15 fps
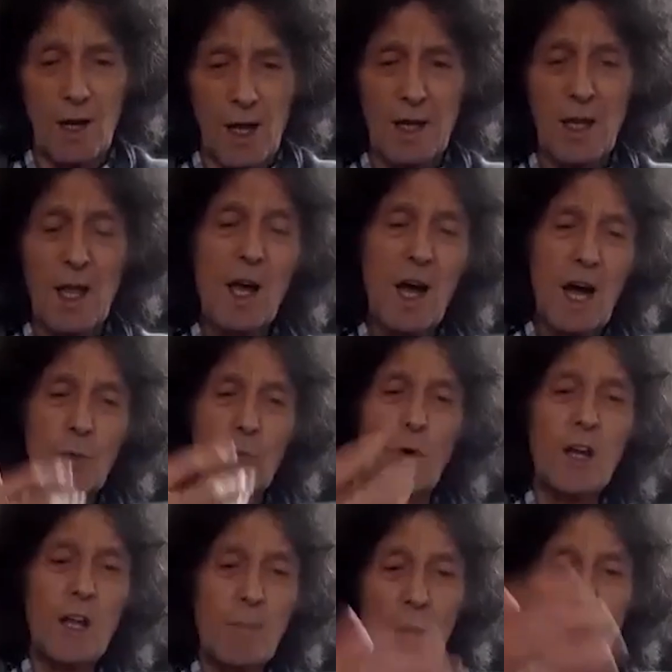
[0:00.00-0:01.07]
like, I'd
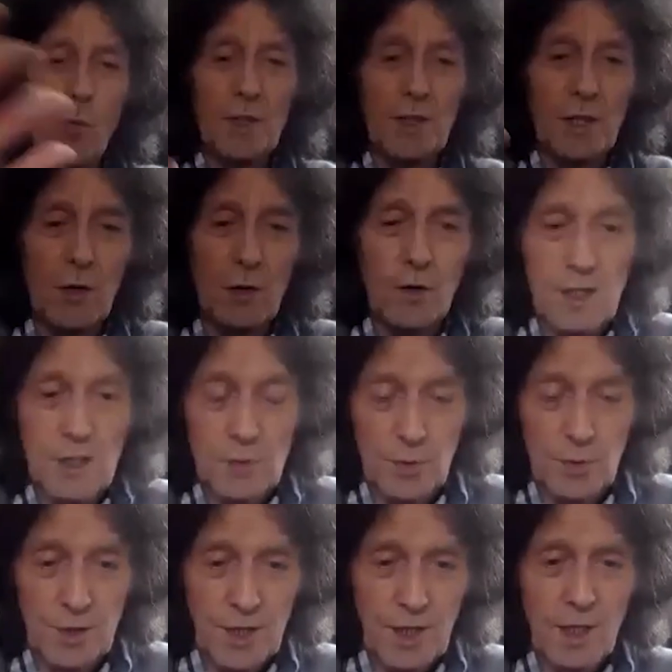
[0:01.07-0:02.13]
worry about what the audience
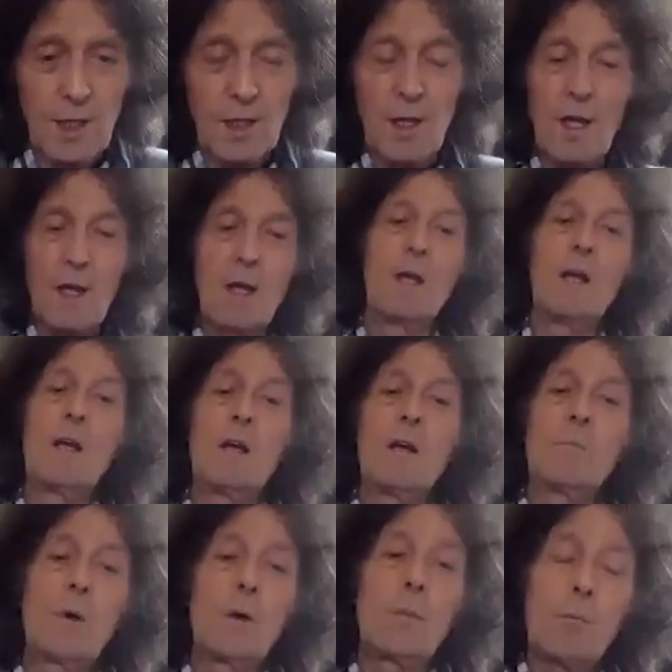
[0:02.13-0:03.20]
would think.
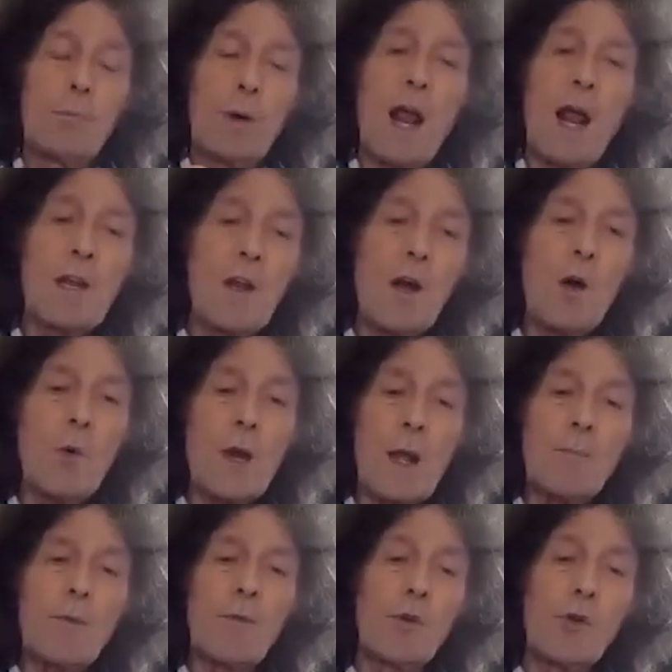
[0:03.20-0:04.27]
But what I know when I'm
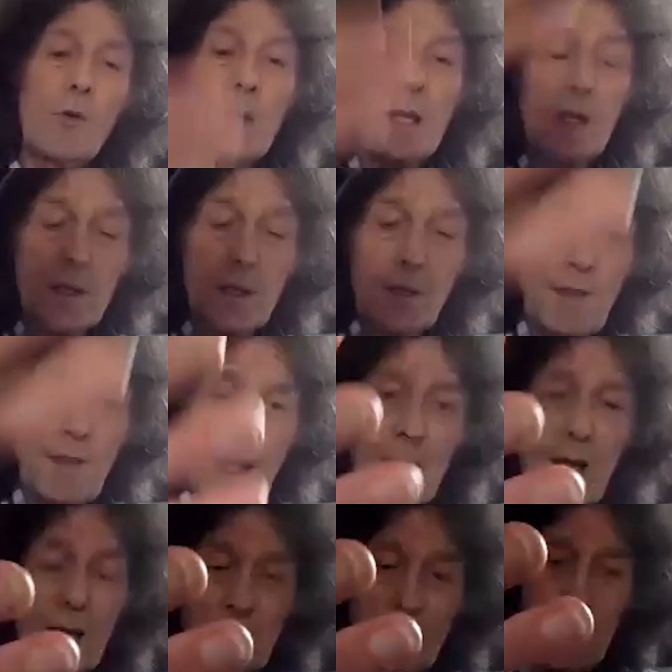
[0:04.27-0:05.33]
performing,
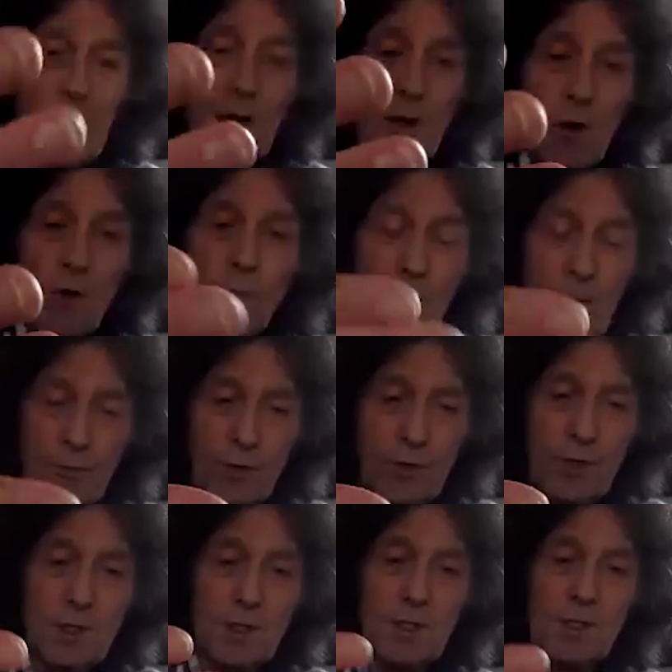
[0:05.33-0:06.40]
they they know my
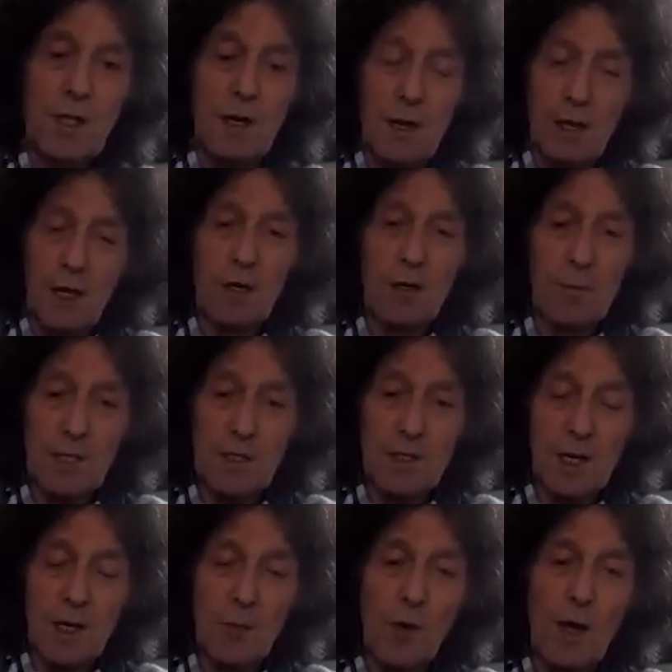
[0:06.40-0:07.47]
voice. They're hearing me
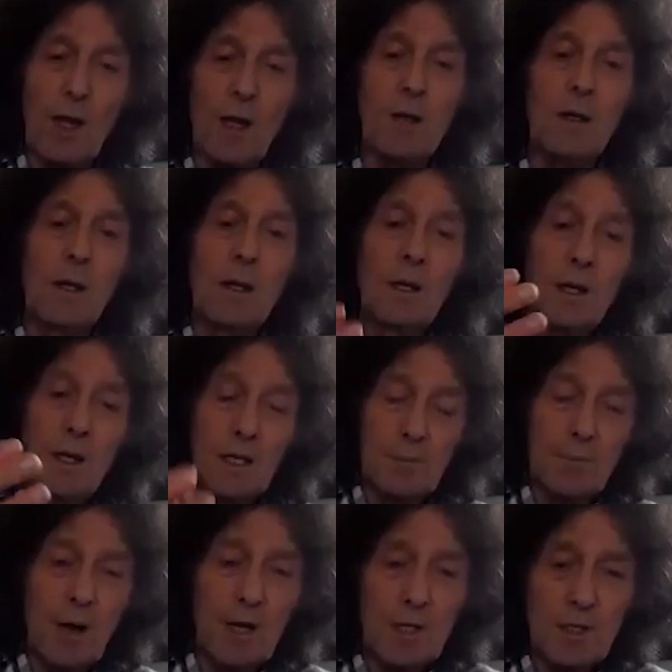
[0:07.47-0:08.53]
sing well. It's
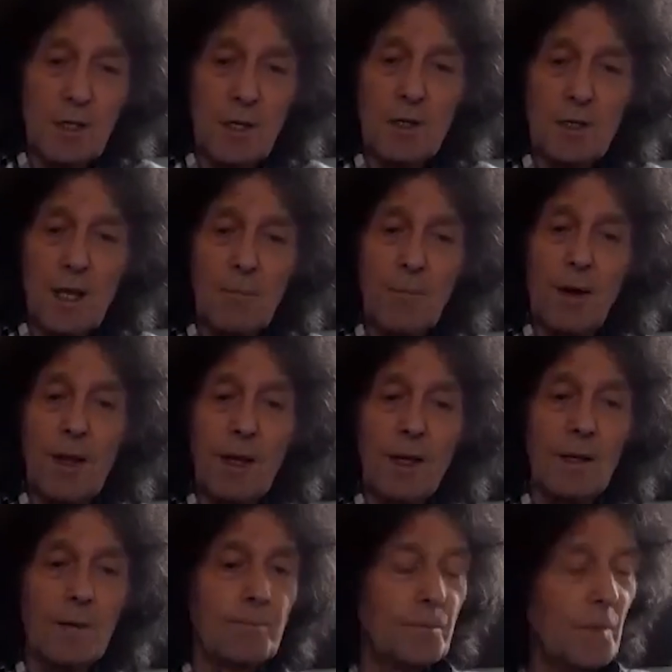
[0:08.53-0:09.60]
my songs I'm
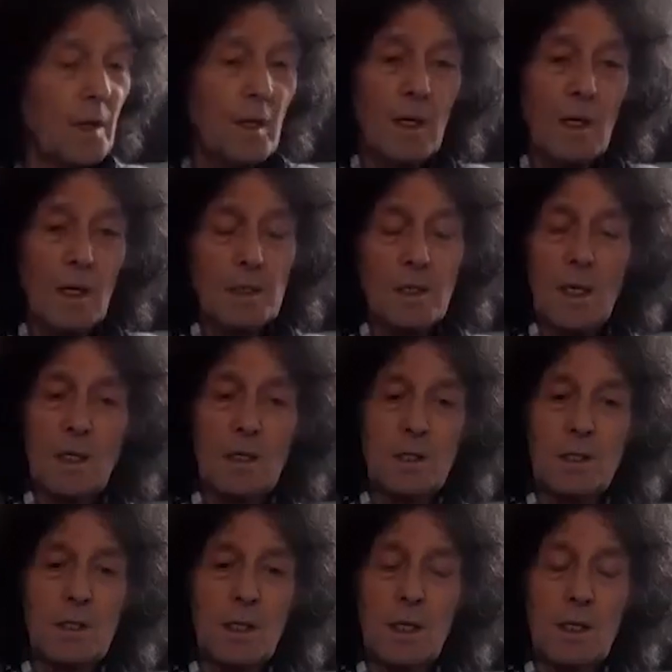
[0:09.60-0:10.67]
playing. It
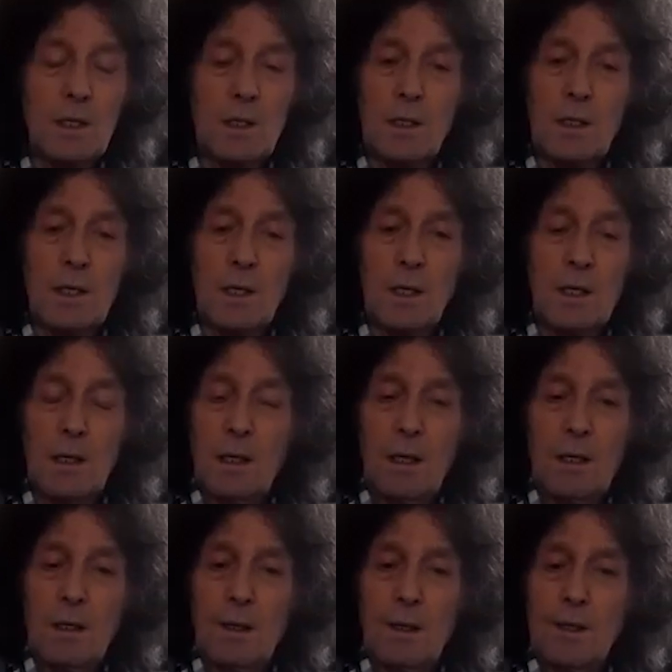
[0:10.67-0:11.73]
it's it
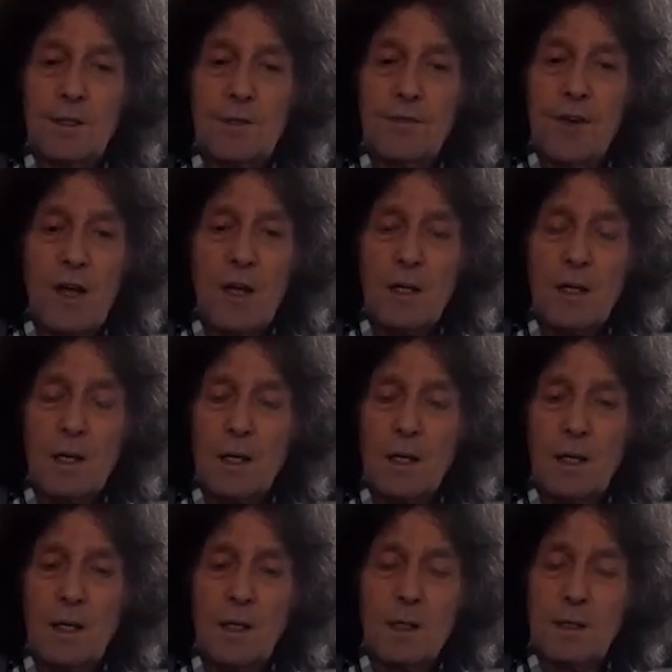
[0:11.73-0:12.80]
it it's fine. It
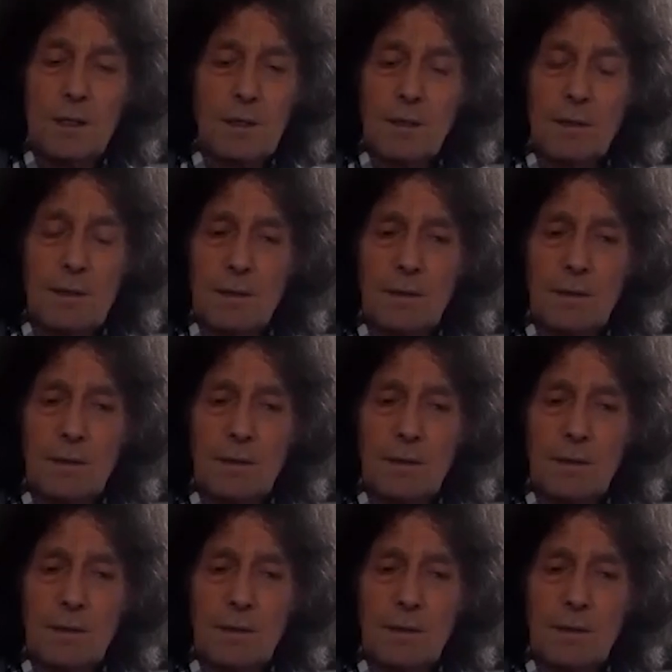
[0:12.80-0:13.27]
it uh,